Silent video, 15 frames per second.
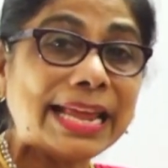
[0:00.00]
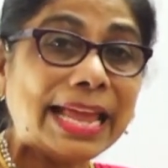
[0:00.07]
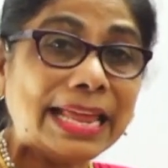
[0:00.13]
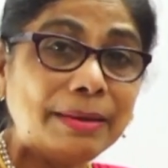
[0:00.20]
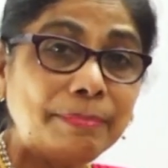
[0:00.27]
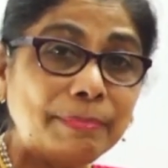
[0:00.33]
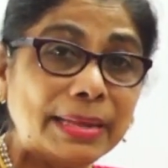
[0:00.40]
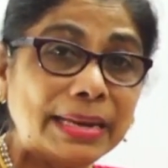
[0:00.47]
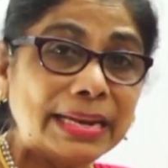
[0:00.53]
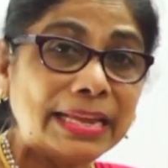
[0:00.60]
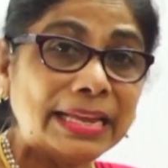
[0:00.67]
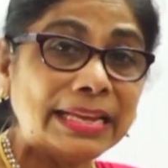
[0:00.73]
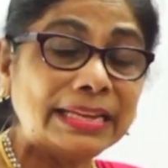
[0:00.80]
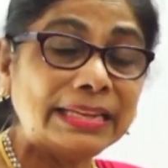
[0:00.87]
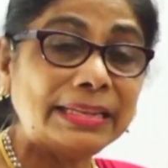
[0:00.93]
10
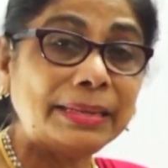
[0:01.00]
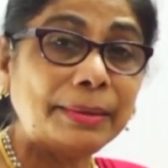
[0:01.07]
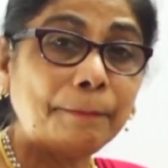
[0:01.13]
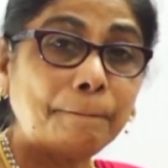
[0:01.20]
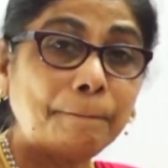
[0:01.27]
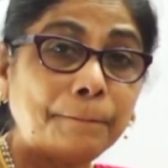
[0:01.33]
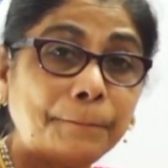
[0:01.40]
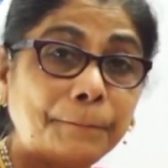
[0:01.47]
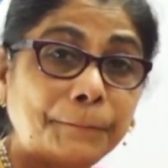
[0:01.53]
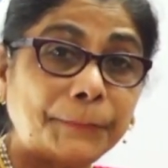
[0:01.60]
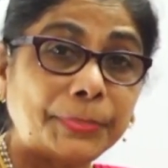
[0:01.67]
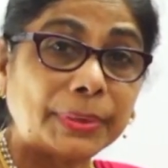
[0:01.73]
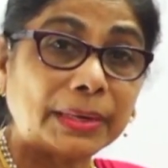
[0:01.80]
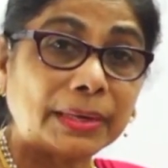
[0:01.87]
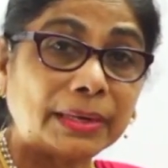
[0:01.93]
minutes
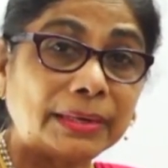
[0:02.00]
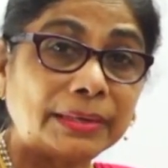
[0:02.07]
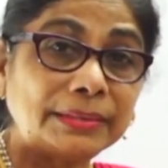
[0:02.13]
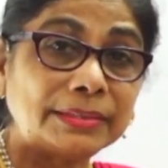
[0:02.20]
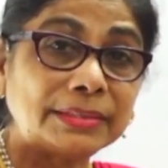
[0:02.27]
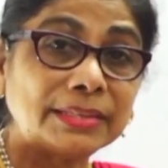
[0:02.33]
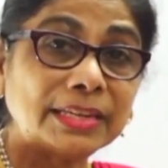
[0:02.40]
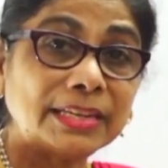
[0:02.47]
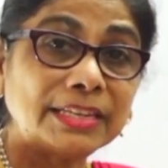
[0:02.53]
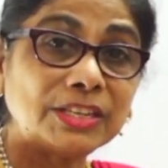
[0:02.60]
past